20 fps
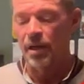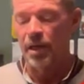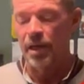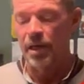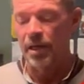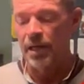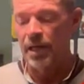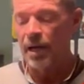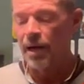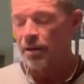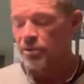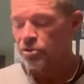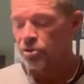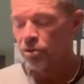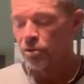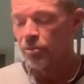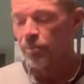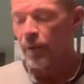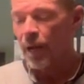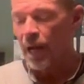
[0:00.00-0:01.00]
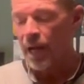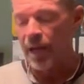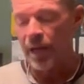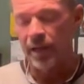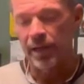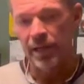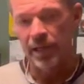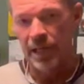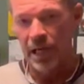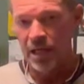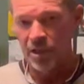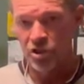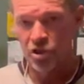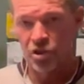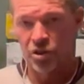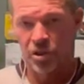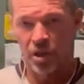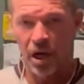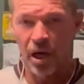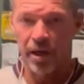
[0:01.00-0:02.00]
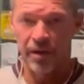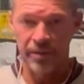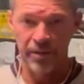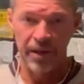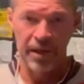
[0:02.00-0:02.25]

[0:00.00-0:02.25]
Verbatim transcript: And I drew back and I shot